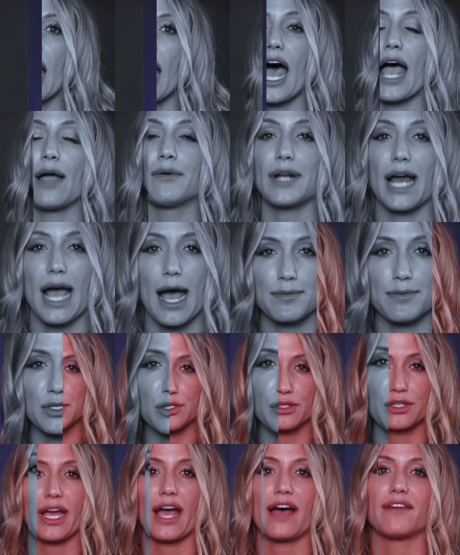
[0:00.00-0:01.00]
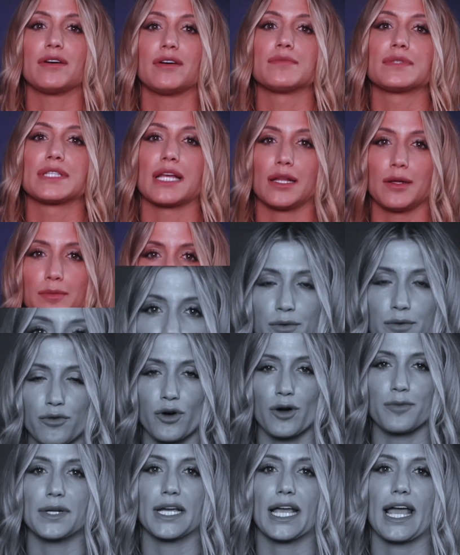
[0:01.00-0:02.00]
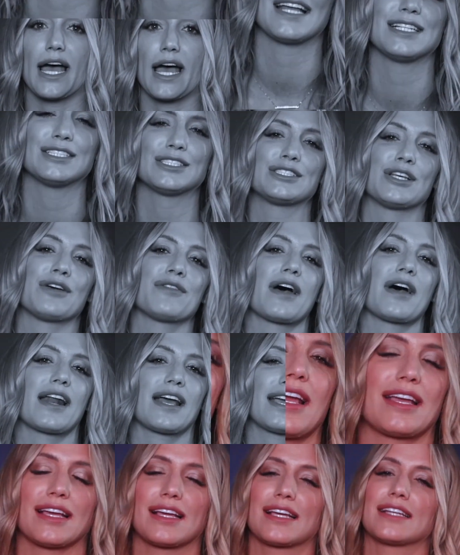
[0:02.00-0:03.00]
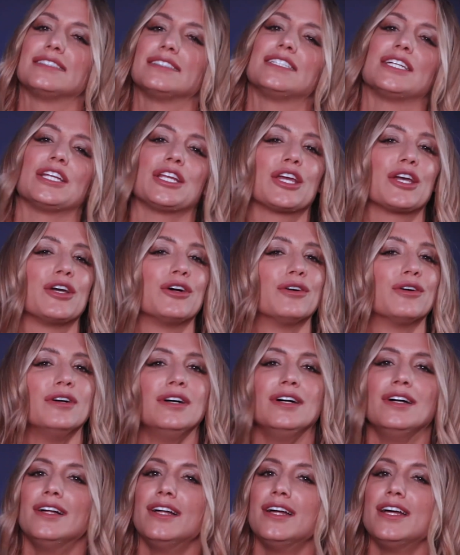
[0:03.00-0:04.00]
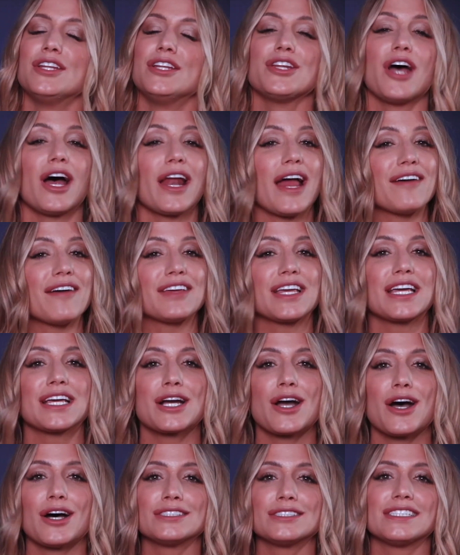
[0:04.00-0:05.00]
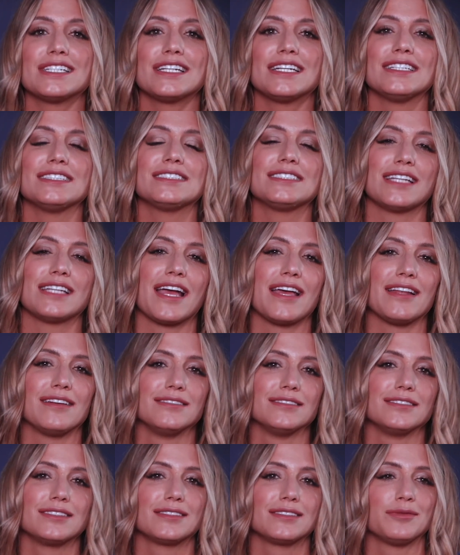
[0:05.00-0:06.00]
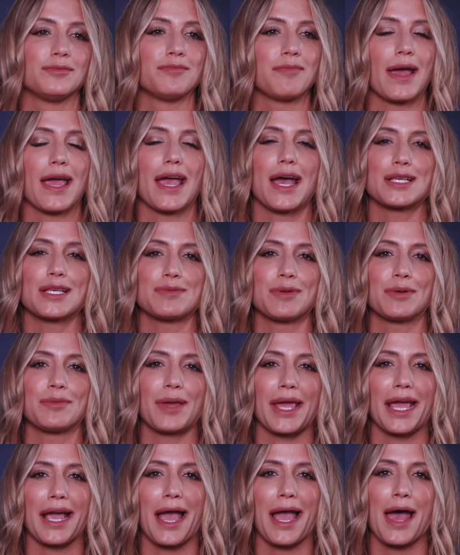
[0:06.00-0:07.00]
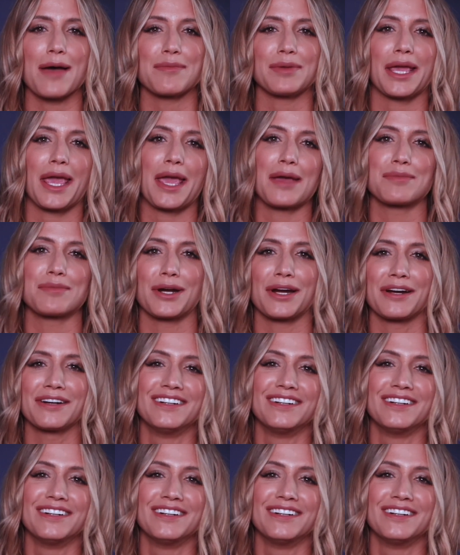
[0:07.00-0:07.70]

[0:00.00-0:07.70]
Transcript: I would absolutely have Emsella performed again so that I can continue not having incontinence and my husband being a happy camper.